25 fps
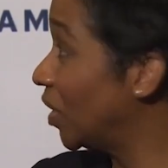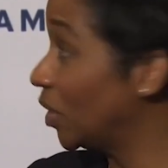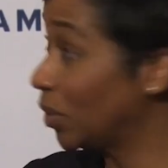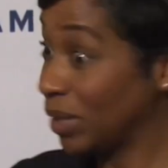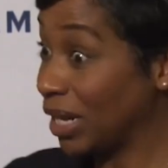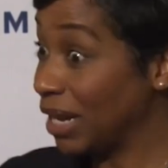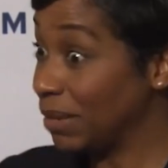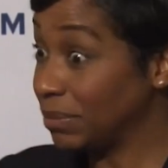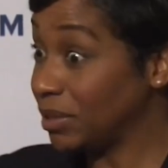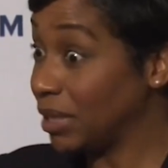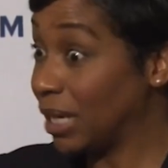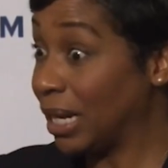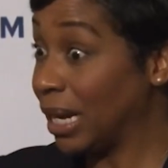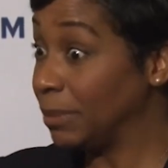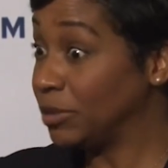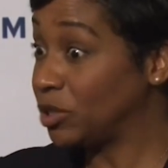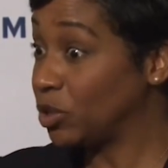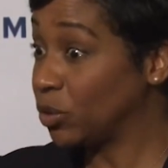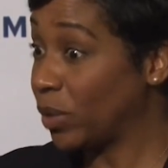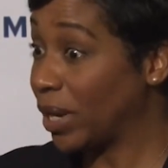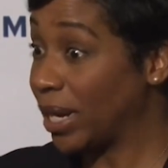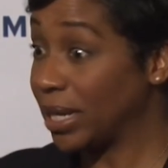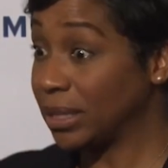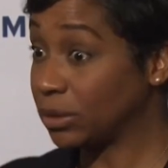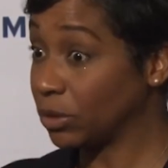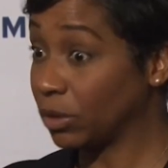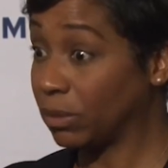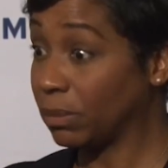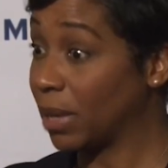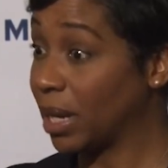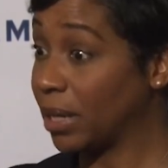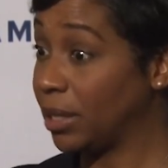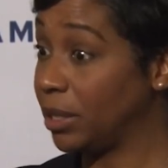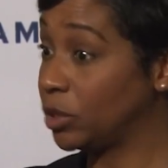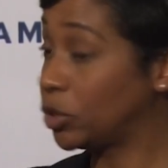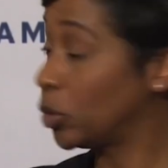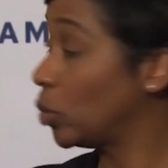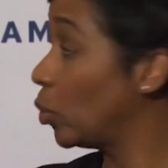don't have time to waste or
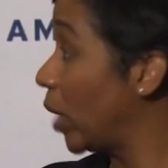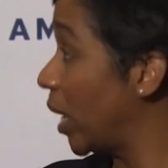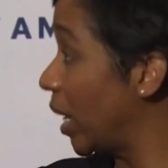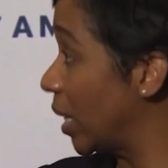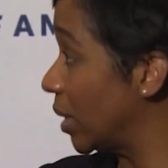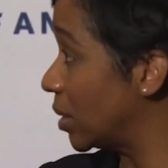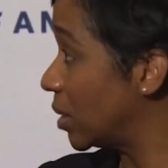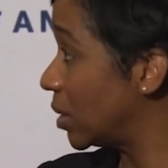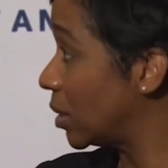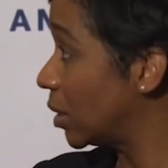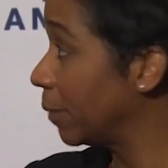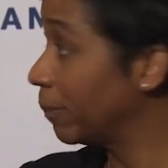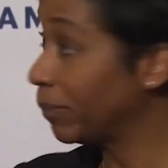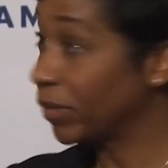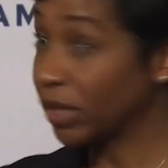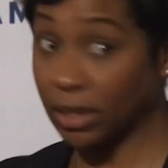money to waste.